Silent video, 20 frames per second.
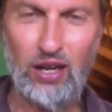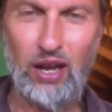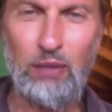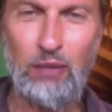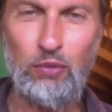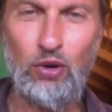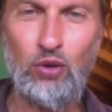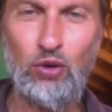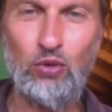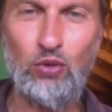
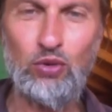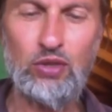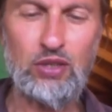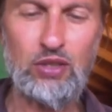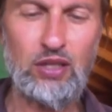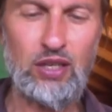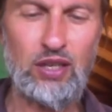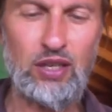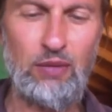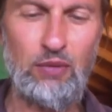I'm always,
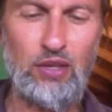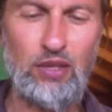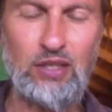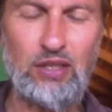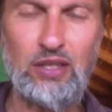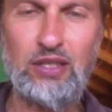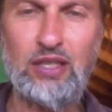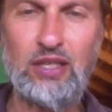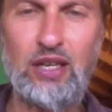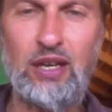this
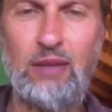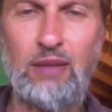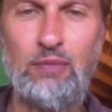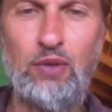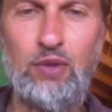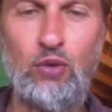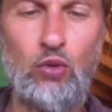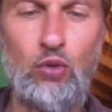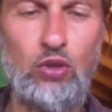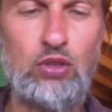is
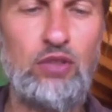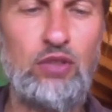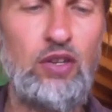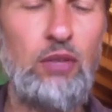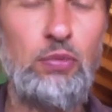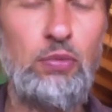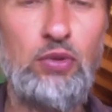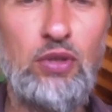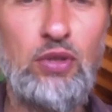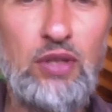water
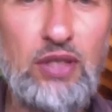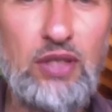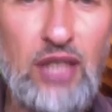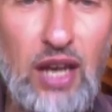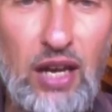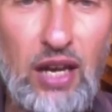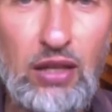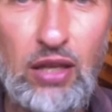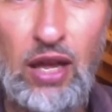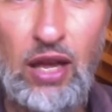I put
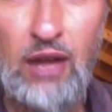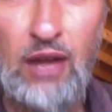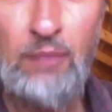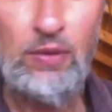inside